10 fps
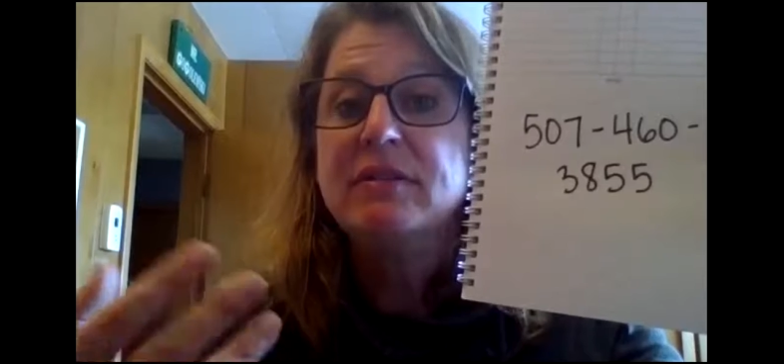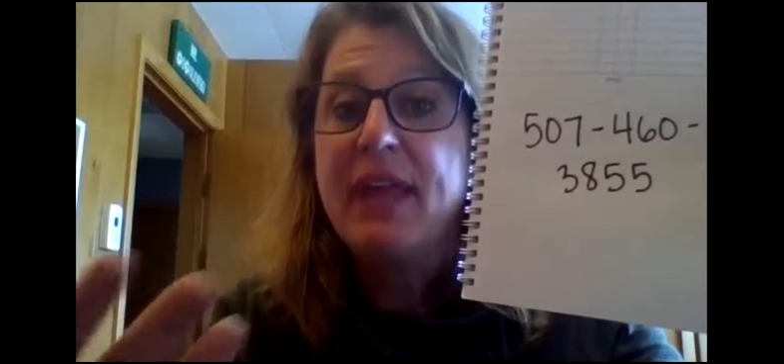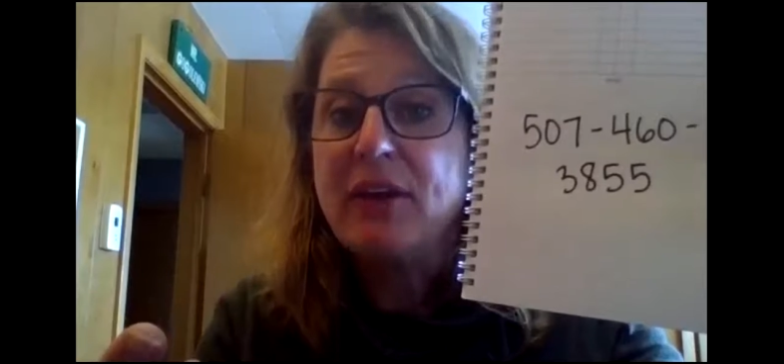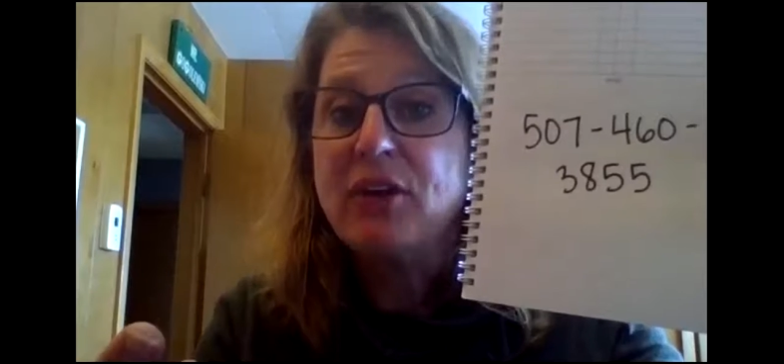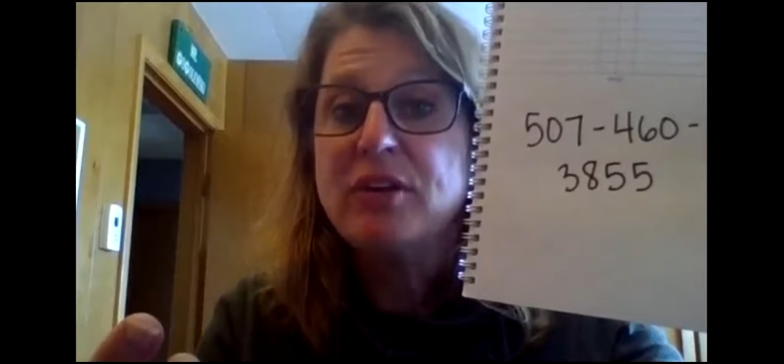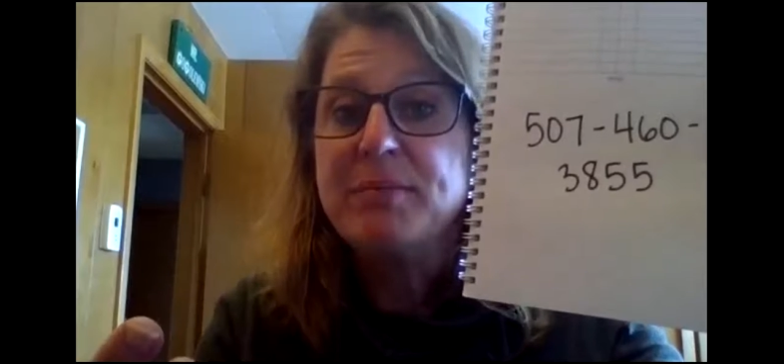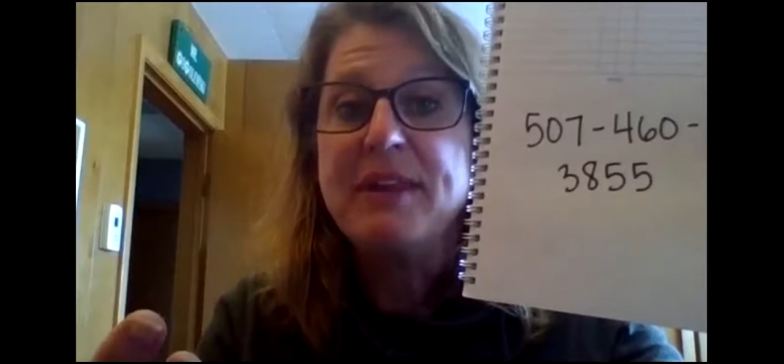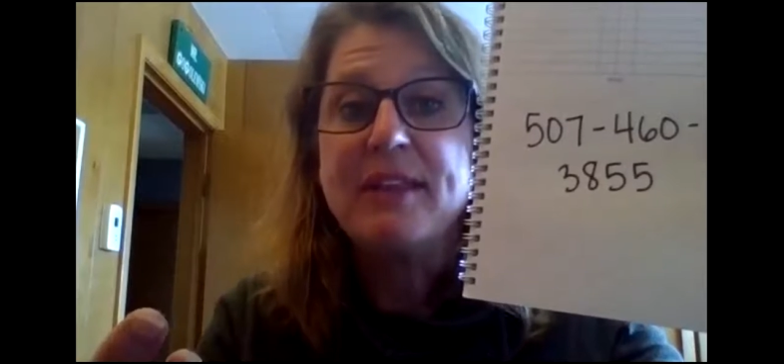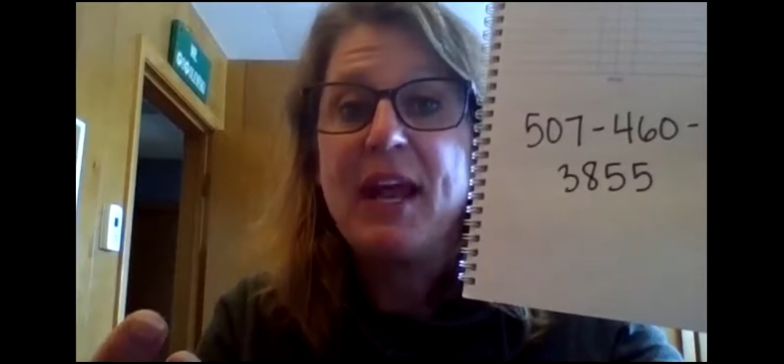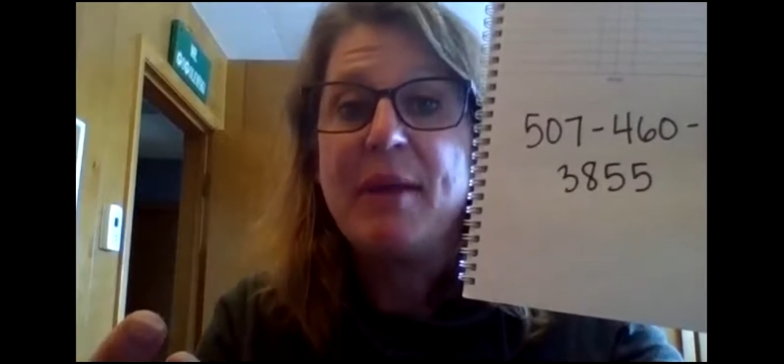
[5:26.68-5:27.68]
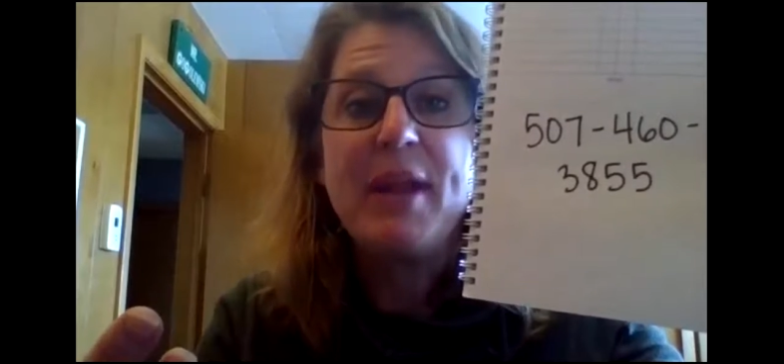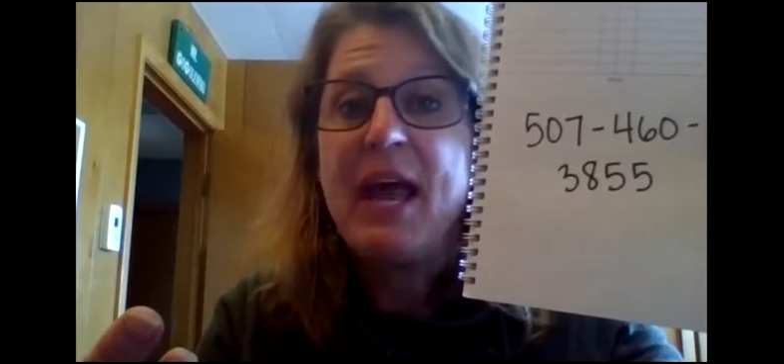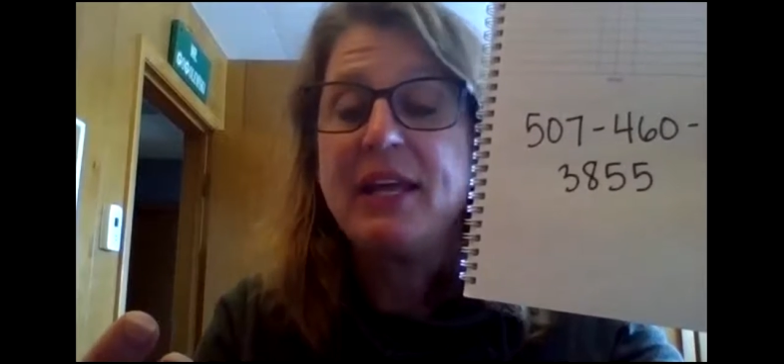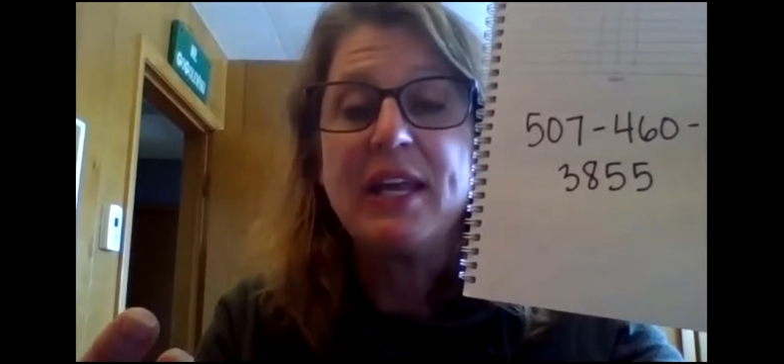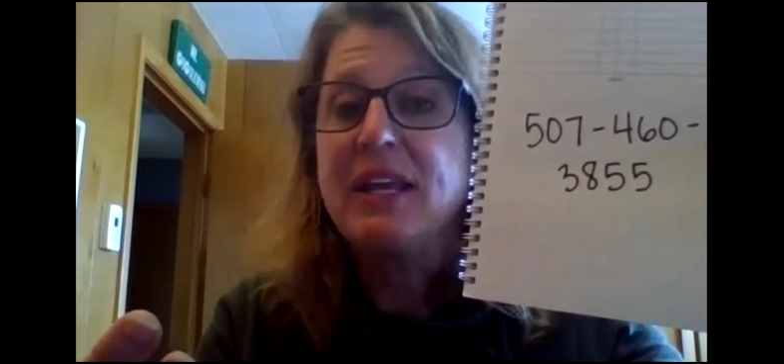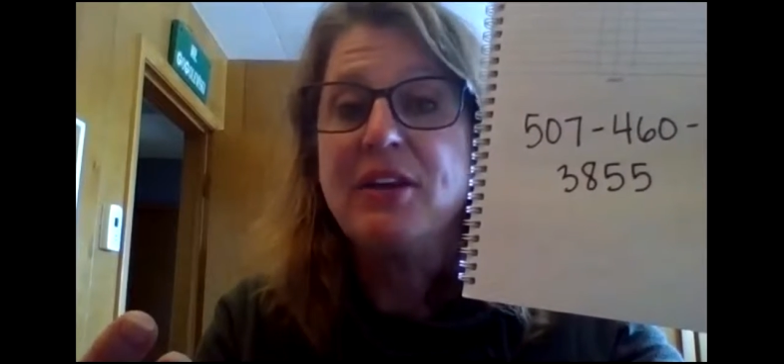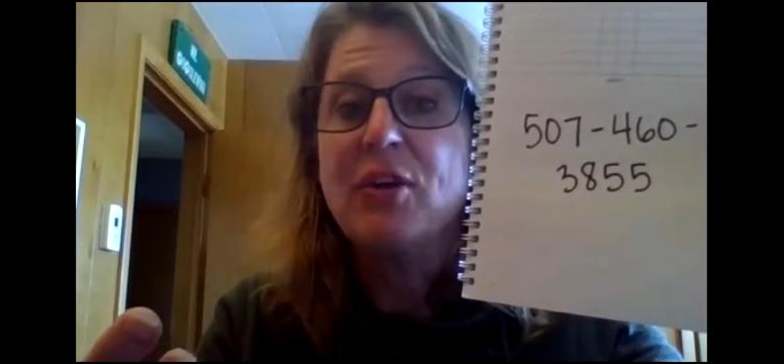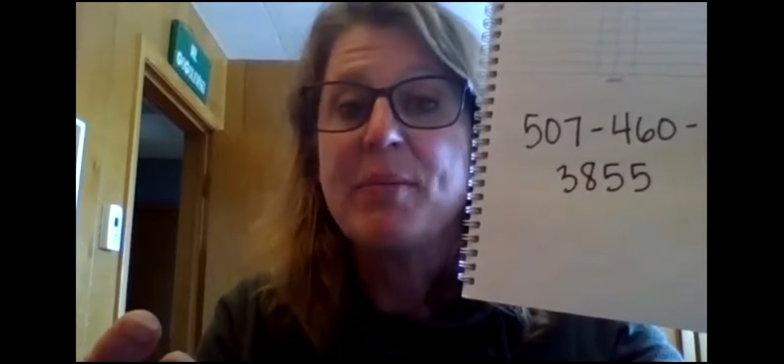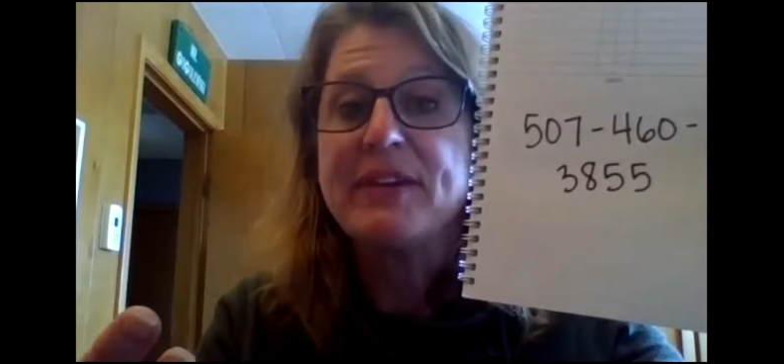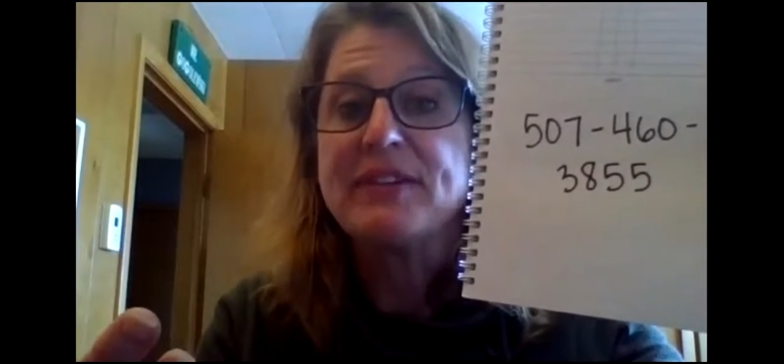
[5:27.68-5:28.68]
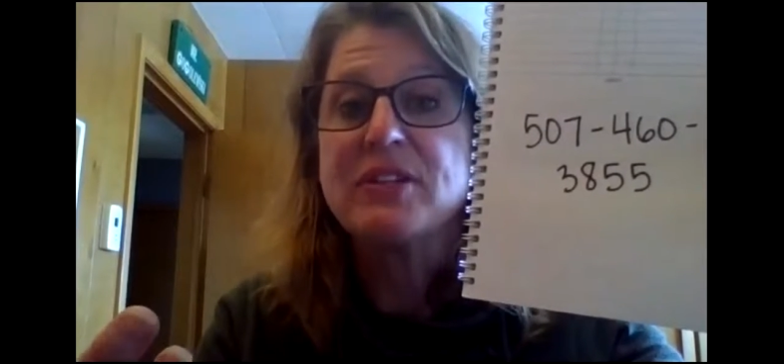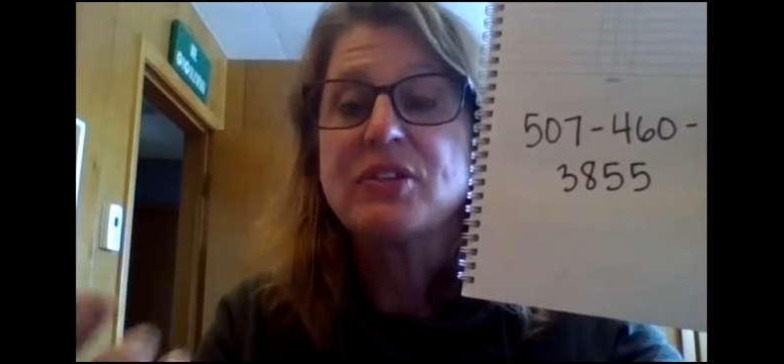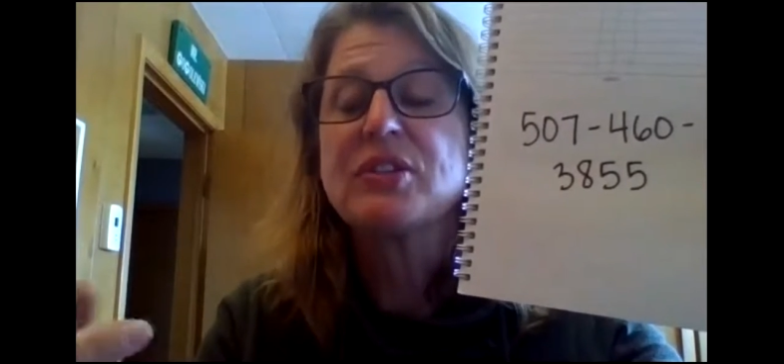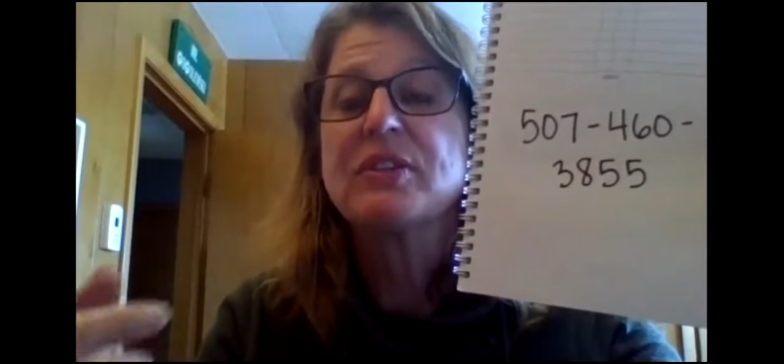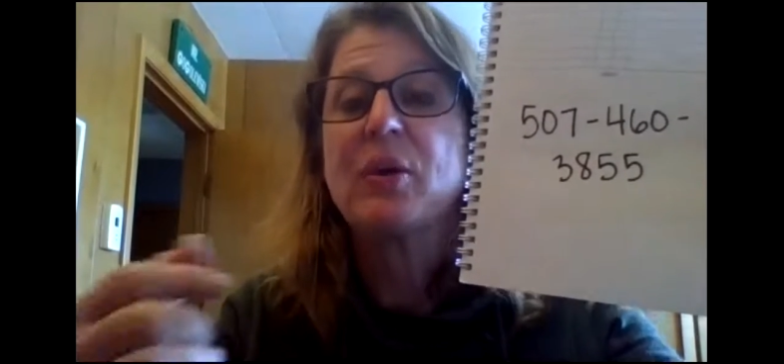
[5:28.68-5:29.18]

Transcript: that could mean that I'm not getting your message,